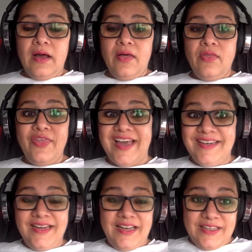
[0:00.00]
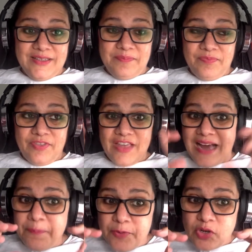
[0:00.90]
then
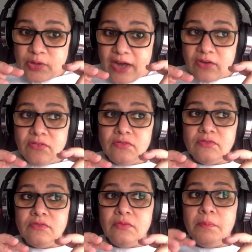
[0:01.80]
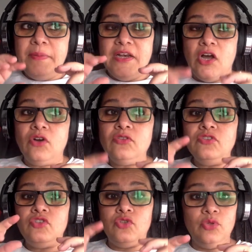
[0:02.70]
that pronoun belongs
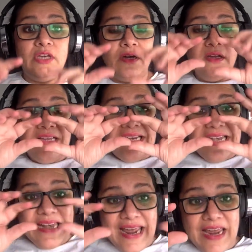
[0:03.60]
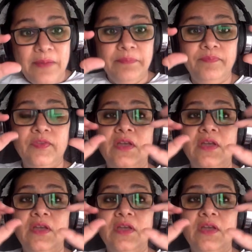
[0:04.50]
to the name,